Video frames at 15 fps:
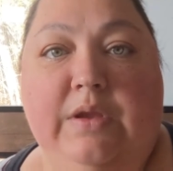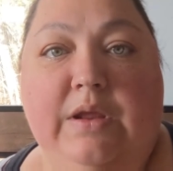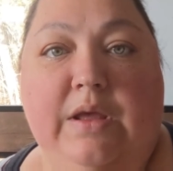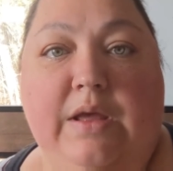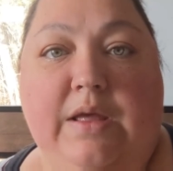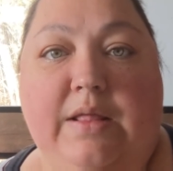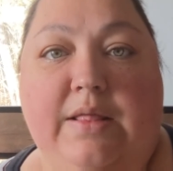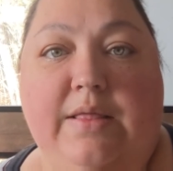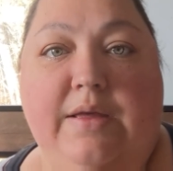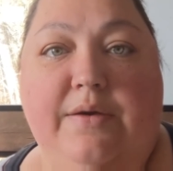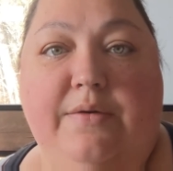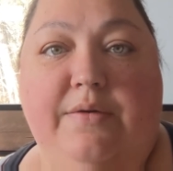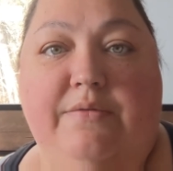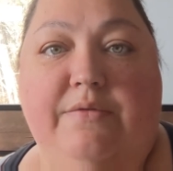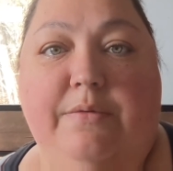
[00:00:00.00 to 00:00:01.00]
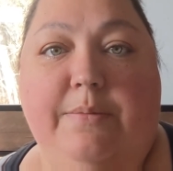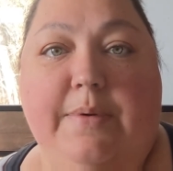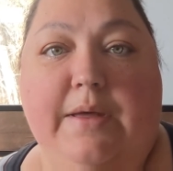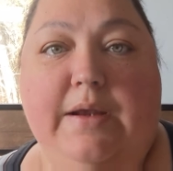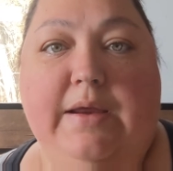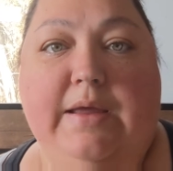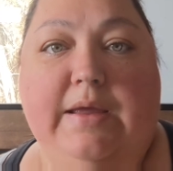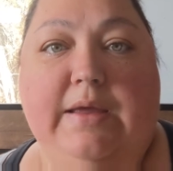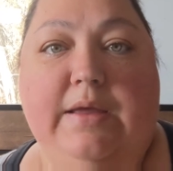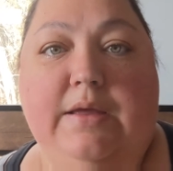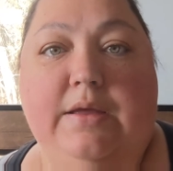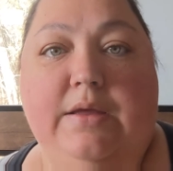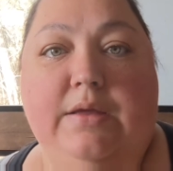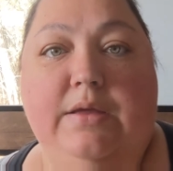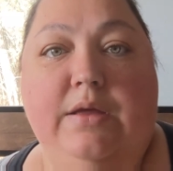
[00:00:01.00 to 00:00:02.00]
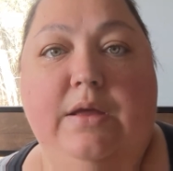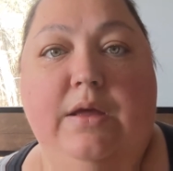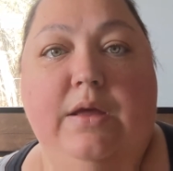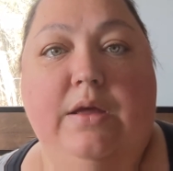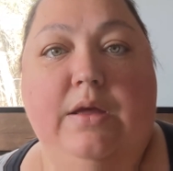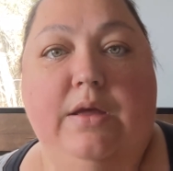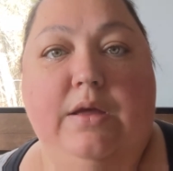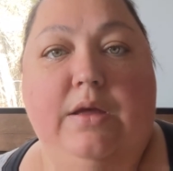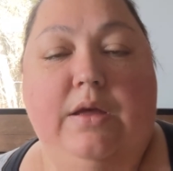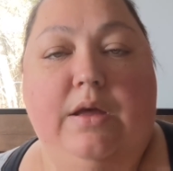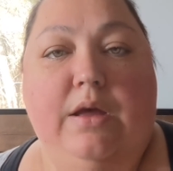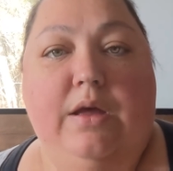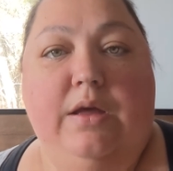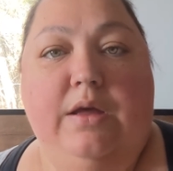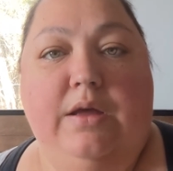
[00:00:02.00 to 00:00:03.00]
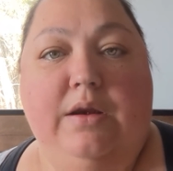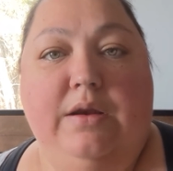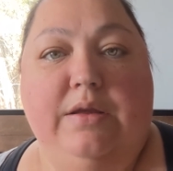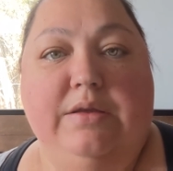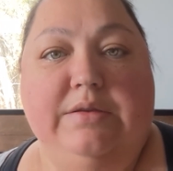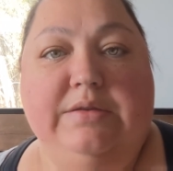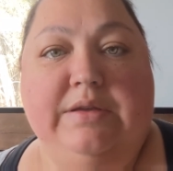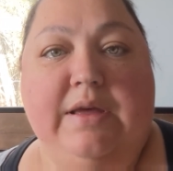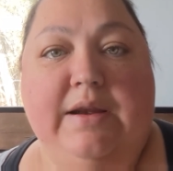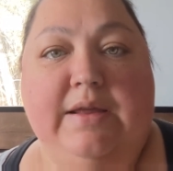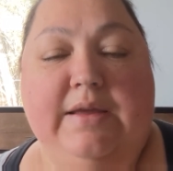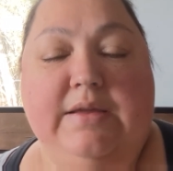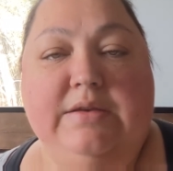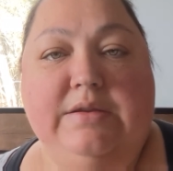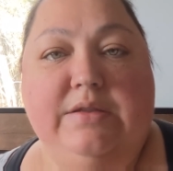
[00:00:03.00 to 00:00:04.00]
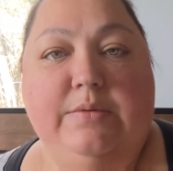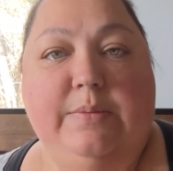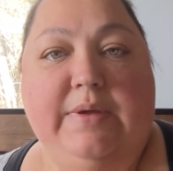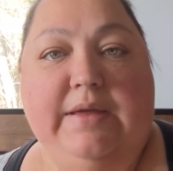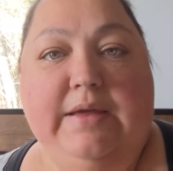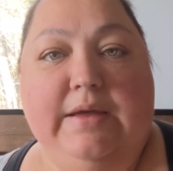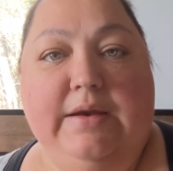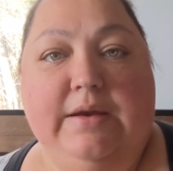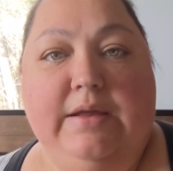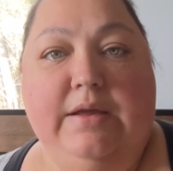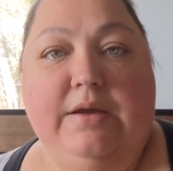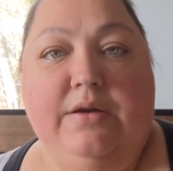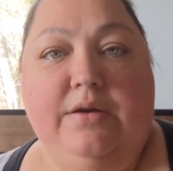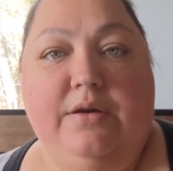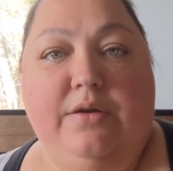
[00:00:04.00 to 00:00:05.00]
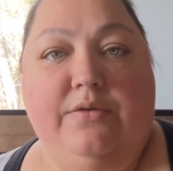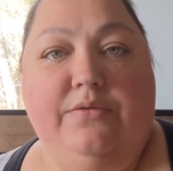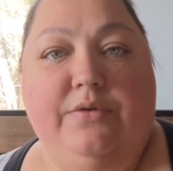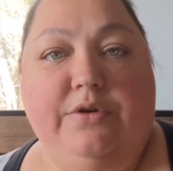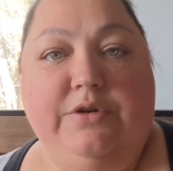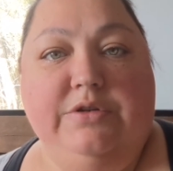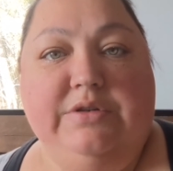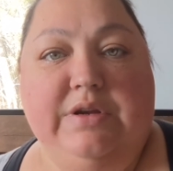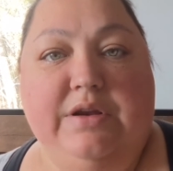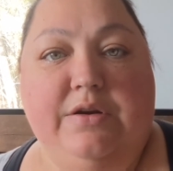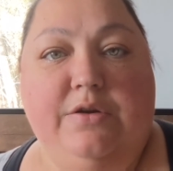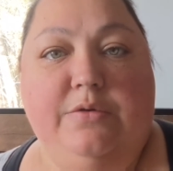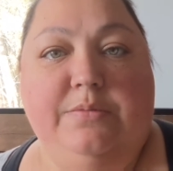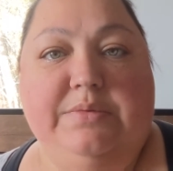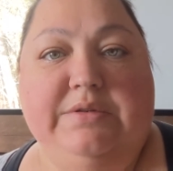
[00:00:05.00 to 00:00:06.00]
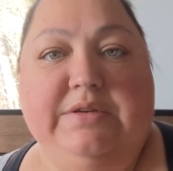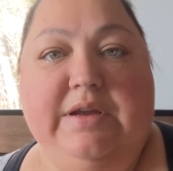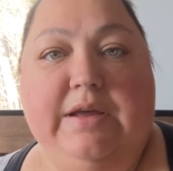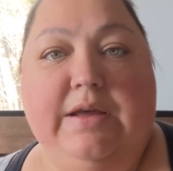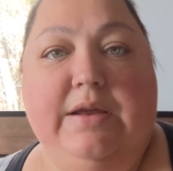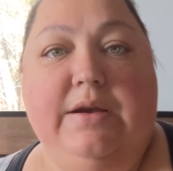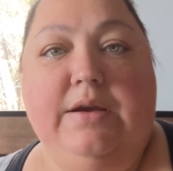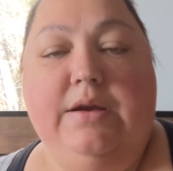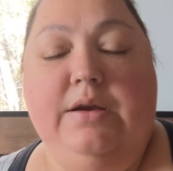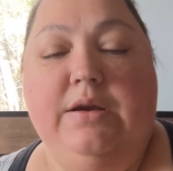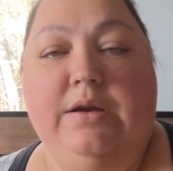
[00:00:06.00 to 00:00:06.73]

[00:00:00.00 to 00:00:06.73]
Hello everybody. It is heading into the weekend here on Frederickstown Homestead.